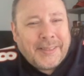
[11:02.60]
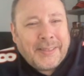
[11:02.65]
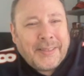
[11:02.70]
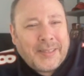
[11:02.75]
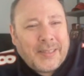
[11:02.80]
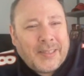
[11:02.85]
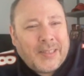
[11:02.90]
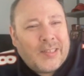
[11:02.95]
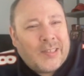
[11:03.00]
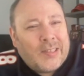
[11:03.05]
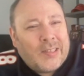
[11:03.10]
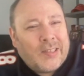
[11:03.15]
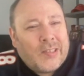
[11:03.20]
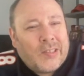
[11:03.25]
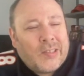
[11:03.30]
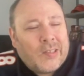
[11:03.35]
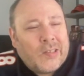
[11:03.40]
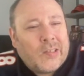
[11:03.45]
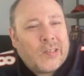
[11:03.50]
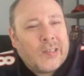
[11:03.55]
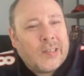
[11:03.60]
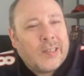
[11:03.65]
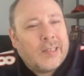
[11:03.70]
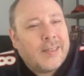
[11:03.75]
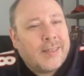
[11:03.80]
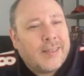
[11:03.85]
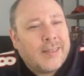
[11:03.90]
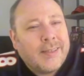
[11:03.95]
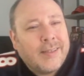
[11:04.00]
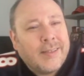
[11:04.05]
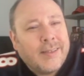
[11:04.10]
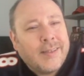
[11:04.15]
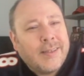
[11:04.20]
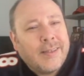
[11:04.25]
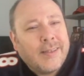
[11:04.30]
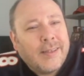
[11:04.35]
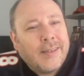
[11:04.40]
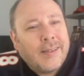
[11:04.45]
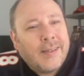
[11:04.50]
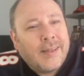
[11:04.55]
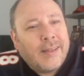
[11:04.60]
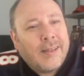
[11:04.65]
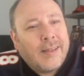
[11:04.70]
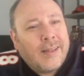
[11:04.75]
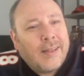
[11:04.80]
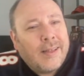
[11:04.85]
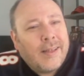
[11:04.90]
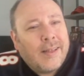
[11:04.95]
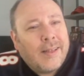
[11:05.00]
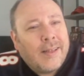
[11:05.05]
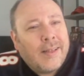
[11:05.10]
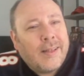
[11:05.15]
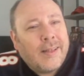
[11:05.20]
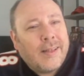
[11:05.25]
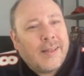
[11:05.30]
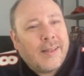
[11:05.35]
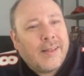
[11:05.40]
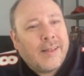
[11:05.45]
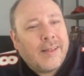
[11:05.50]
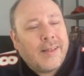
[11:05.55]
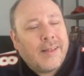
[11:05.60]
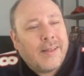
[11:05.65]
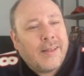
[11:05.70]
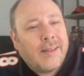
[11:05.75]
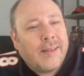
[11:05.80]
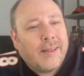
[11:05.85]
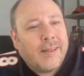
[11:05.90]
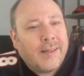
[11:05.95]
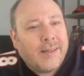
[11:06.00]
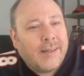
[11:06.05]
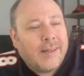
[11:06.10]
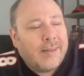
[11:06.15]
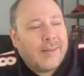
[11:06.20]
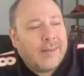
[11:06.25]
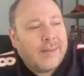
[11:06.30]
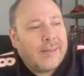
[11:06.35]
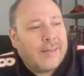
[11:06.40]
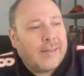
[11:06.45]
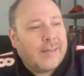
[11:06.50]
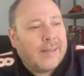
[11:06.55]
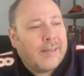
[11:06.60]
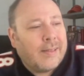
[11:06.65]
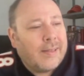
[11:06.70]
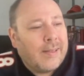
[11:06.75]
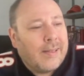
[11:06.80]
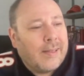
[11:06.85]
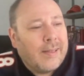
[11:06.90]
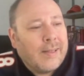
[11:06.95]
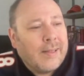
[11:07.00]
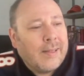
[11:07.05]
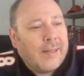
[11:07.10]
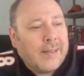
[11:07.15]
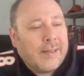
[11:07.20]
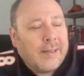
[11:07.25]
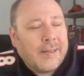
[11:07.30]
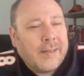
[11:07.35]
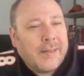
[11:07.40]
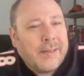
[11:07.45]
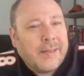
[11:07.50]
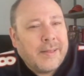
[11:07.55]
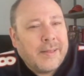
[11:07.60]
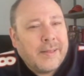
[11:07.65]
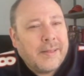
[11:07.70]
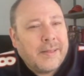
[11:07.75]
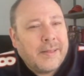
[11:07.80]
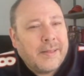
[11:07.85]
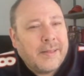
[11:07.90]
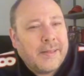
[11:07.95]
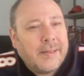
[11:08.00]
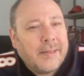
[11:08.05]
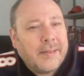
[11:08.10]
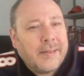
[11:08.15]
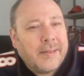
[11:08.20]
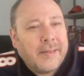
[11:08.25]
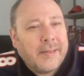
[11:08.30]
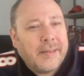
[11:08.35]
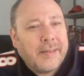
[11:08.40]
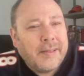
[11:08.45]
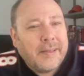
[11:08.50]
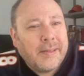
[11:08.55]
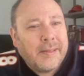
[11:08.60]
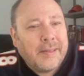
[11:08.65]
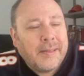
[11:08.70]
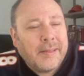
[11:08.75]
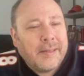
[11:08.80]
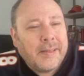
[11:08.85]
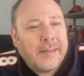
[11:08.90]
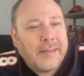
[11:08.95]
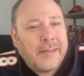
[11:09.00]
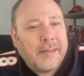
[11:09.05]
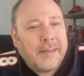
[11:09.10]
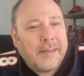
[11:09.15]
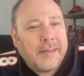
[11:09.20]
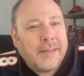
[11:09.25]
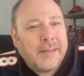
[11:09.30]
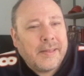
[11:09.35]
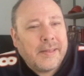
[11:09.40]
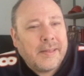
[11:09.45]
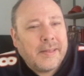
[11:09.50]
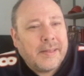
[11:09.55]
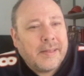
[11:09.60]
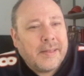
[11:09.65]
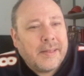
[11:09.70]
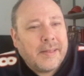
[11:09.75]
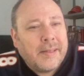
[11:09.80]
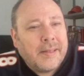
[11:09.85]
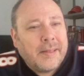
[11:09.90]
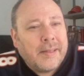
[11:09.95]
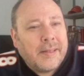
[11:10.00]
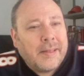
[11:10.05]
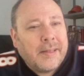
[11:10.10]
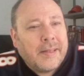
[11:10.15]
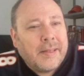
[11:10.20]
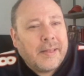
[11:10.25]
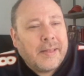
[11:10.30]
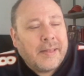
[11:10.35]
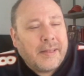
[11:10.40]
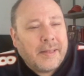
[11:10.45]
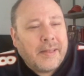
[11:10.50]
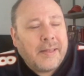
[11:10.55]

(silent)